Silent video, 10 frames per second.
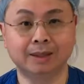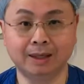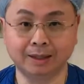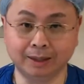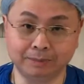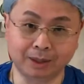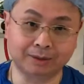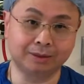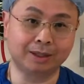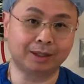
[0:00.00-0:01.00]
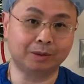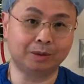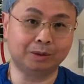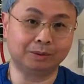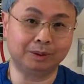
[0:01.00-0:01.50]
Hi, I'm Dr. Guy
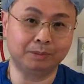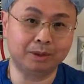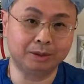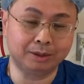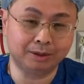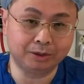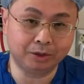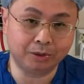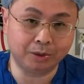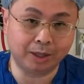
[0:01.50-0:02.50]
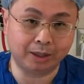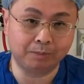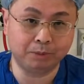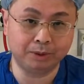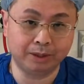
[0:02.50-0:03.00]
Quill. I'm here to show you how to
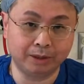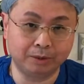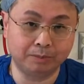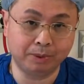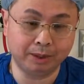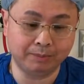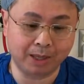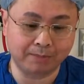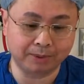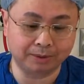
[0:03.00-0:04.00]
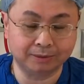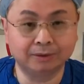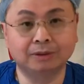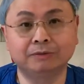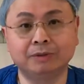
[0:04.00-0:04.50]
put together your Bunny PAPR.
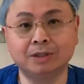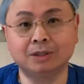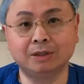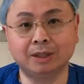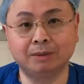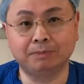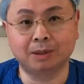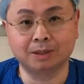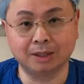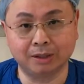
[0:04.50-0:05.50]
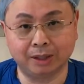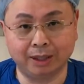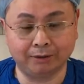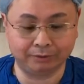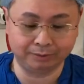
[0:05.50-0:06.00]
First, look at the parts that you have.